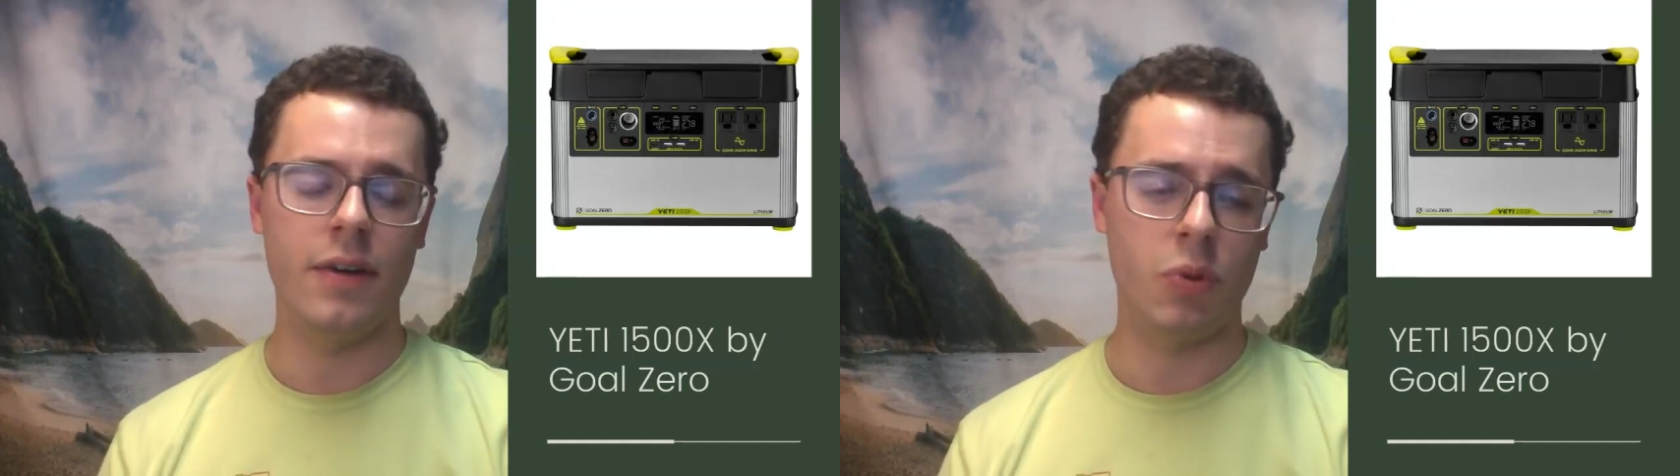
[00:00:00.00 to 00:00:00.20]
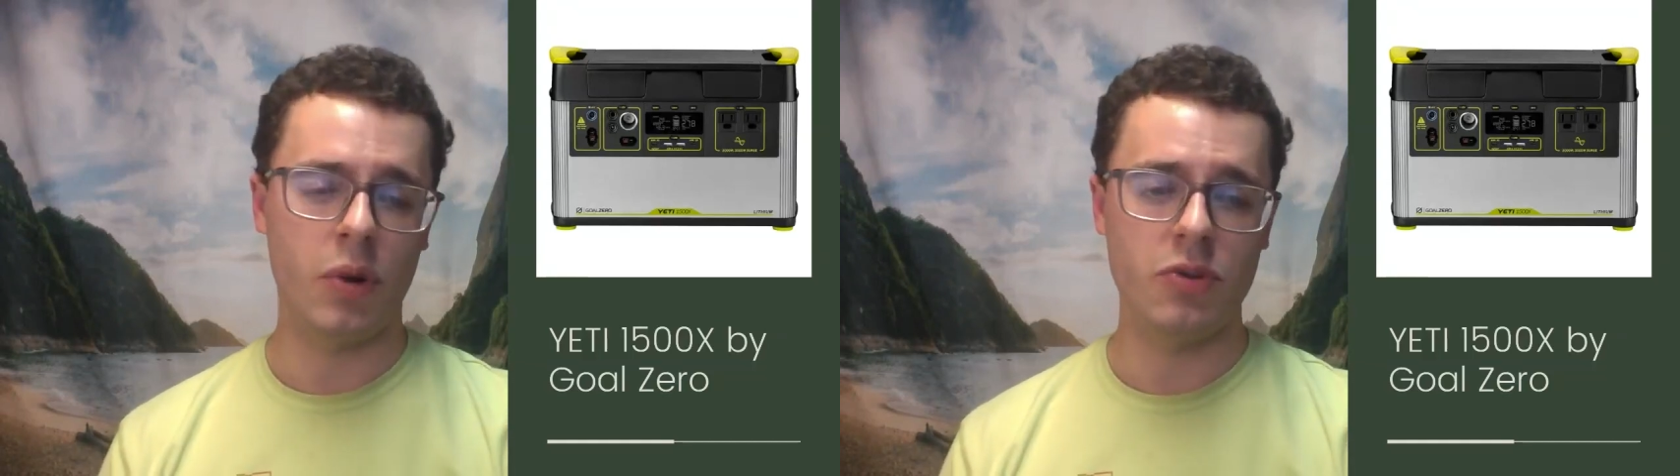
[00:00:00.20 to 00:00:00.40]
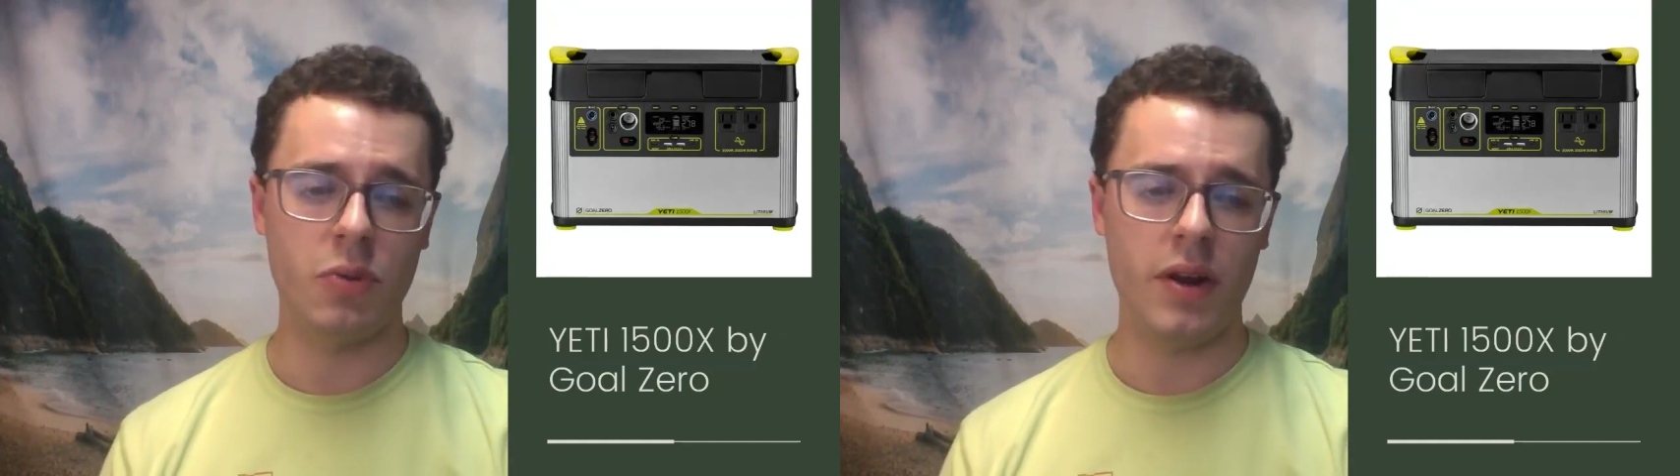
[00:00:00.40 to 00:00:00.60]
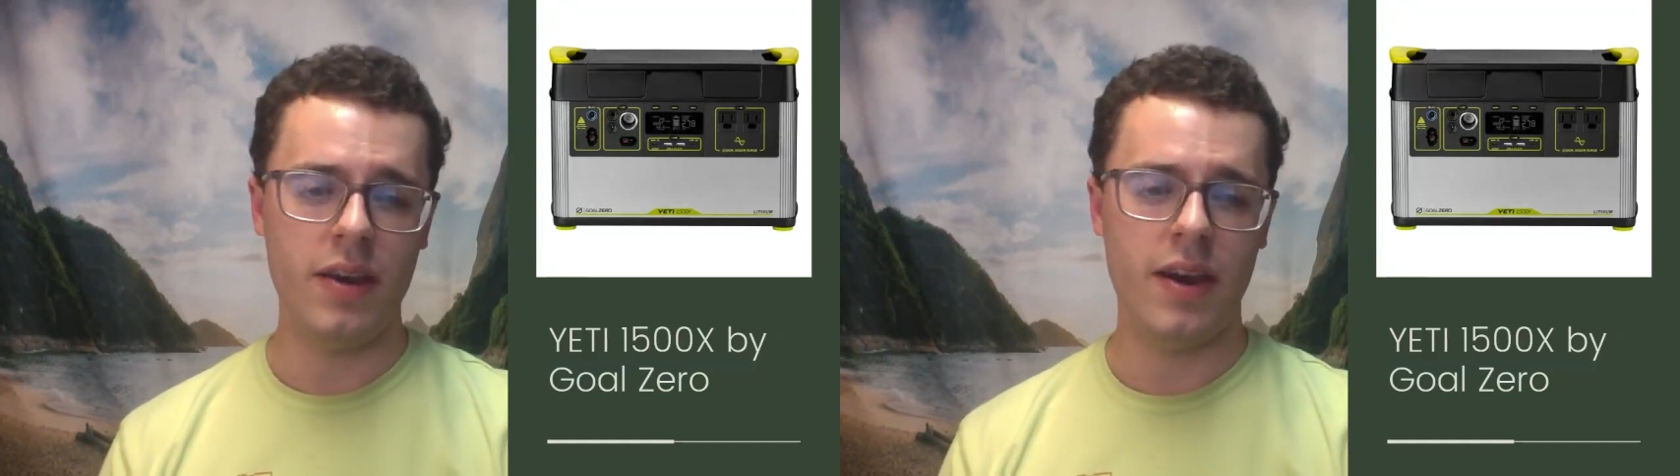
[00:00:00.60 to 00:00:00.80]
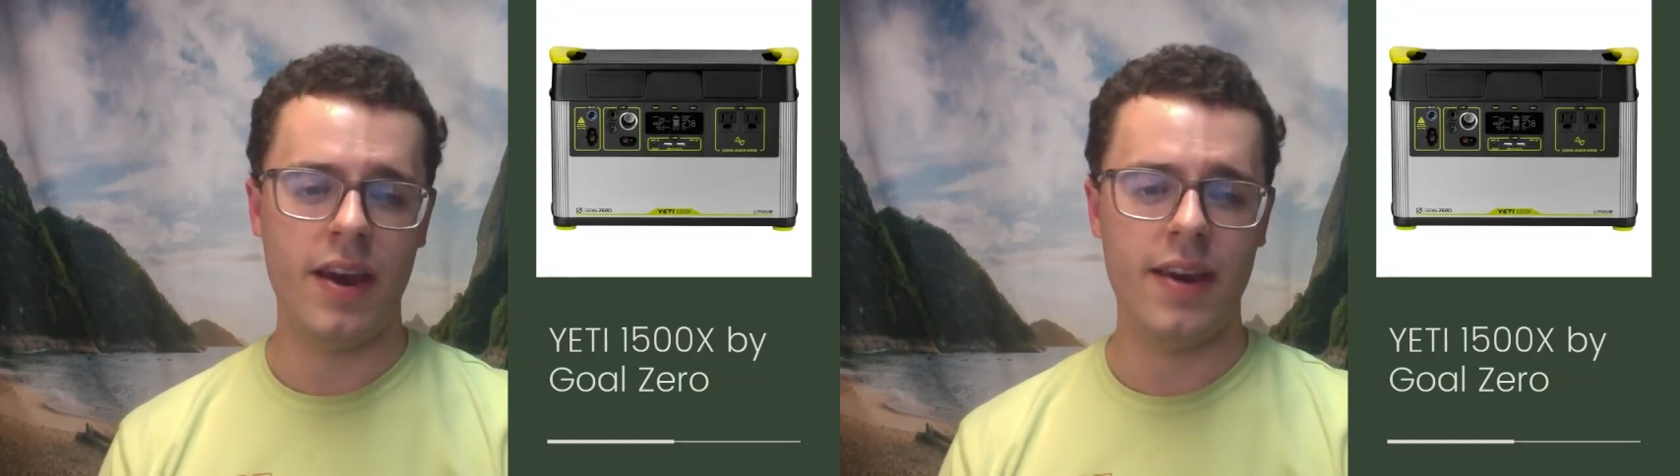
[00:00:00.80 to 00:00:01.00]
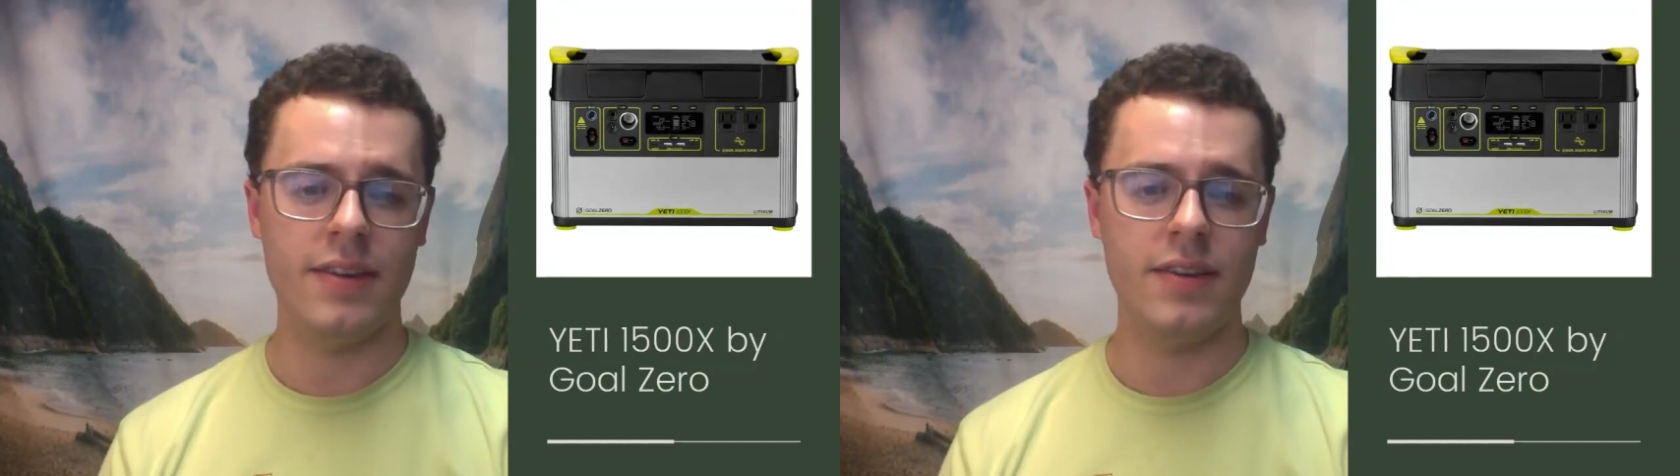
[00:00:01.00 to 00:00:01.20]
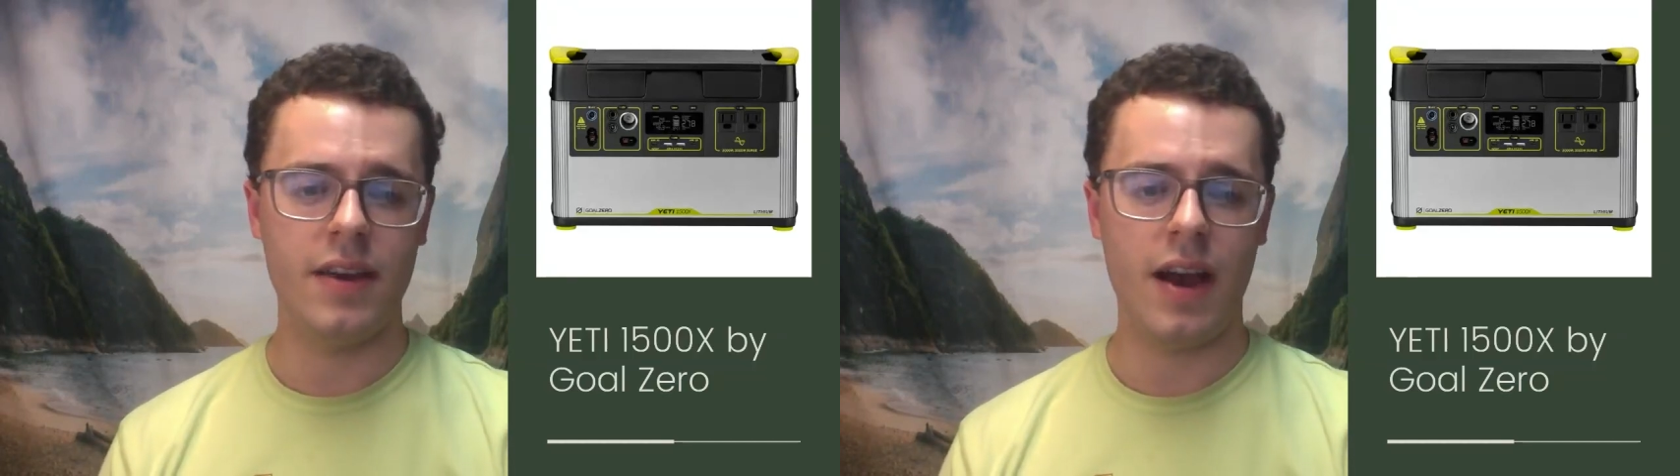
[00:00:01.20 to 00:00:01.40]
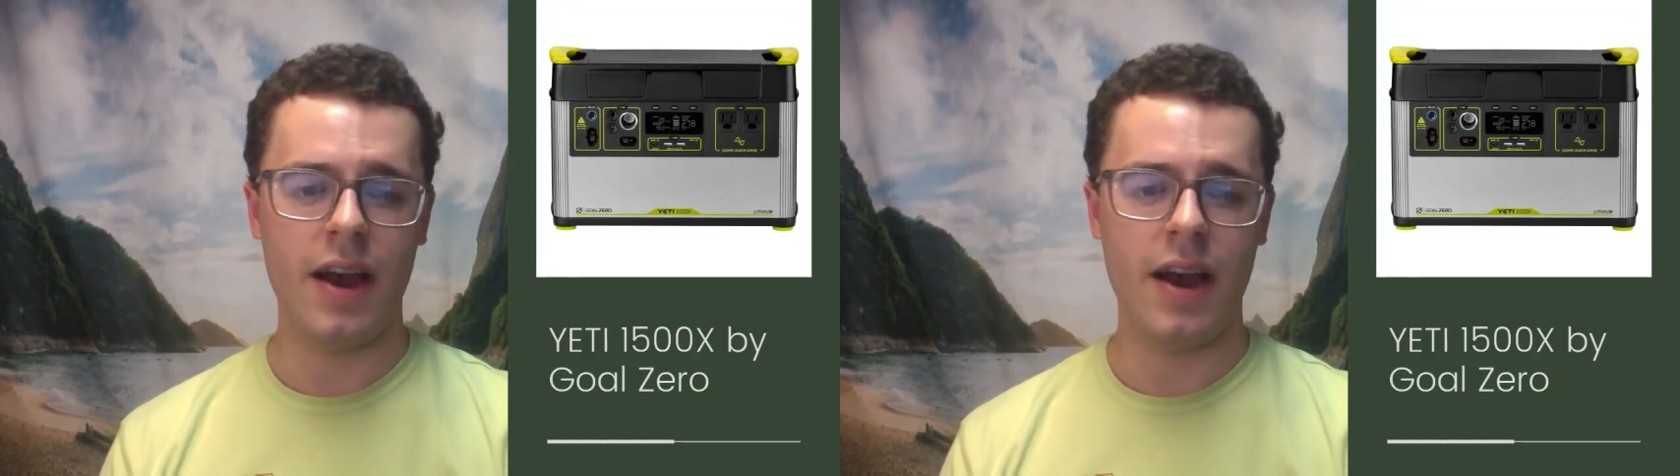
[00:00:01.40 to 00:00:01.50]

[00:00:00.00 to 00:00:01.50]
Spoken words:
of 2020, and